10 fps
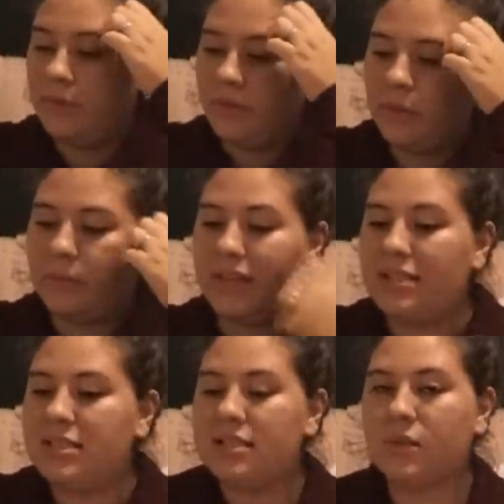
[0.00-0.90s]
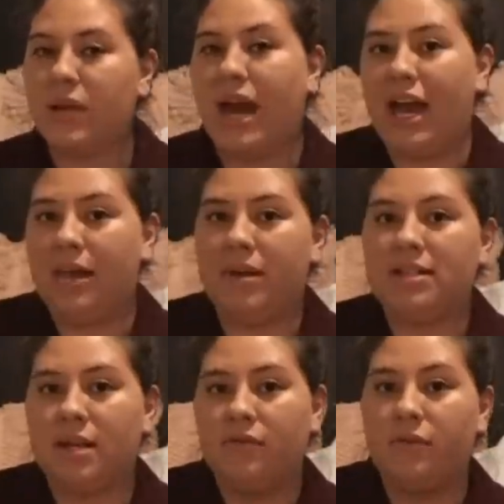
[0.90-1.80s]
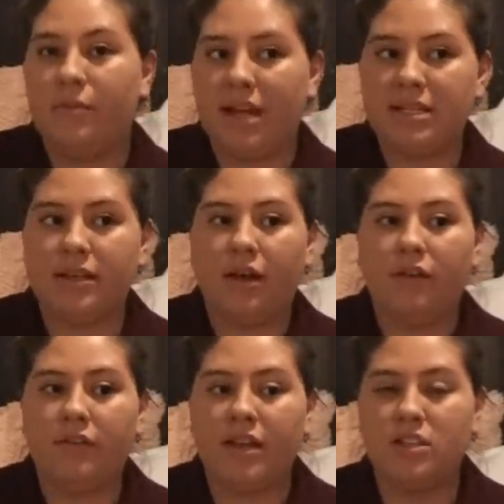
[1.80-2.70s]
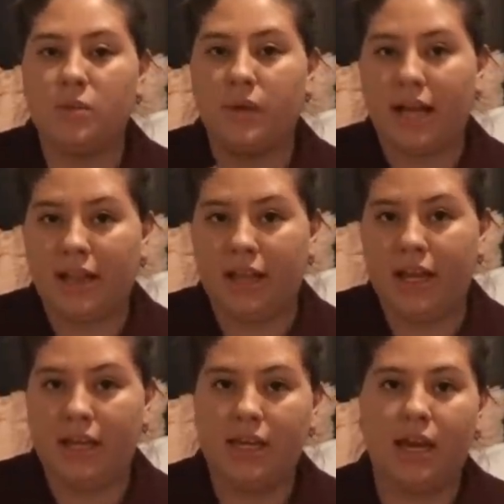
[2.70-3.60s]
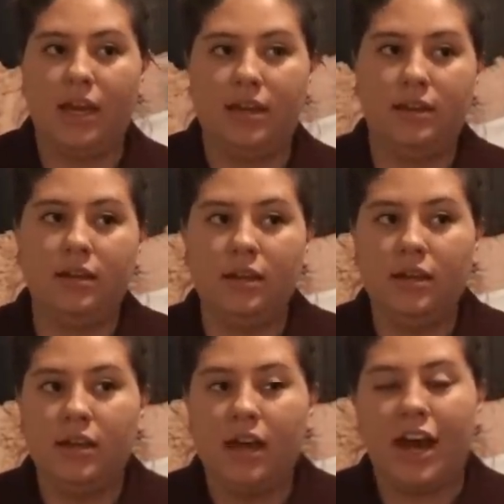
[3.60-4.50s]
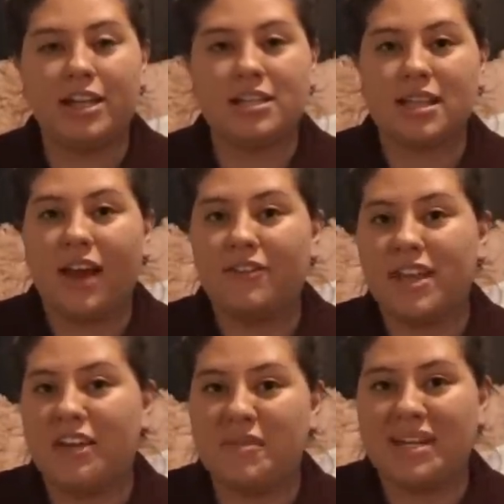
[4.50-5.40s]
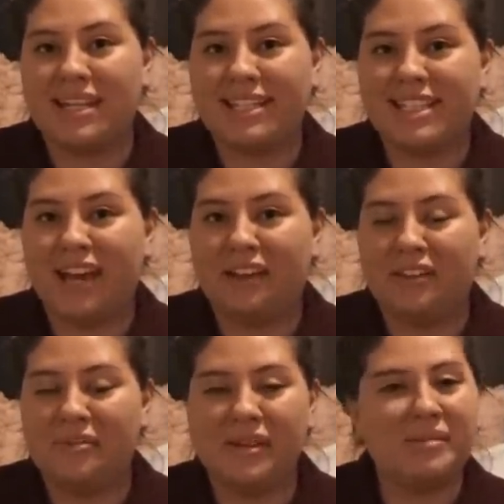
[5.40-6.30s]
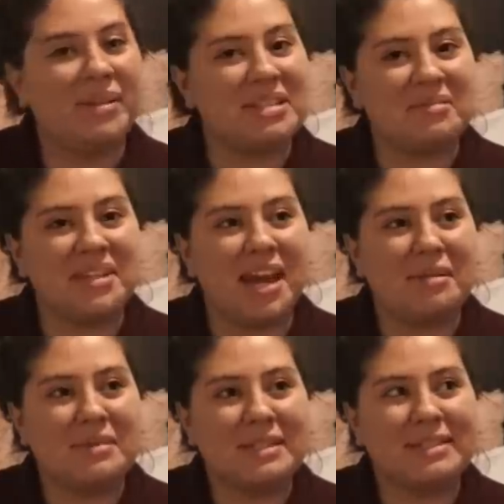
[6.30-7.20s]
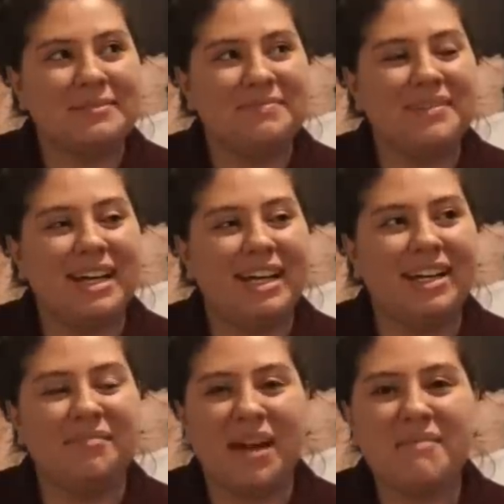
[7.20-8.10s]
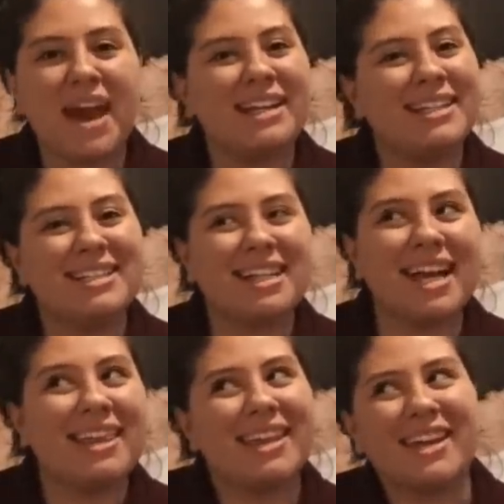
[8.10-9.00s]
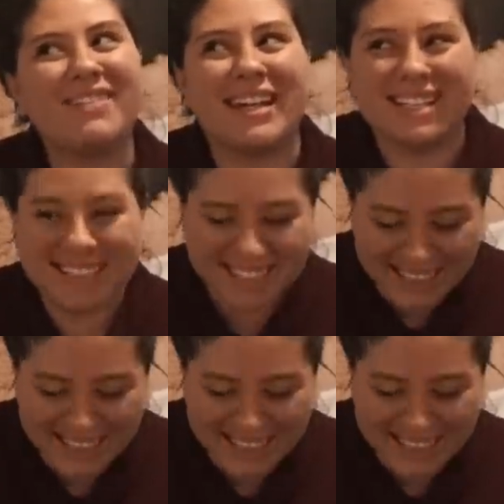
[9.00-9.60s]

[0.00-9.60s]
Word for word: the, that's just the way I make time for myself and do what I like. And I just have to have my kids tag along with me sometimes. But um, I manage. I think I manage.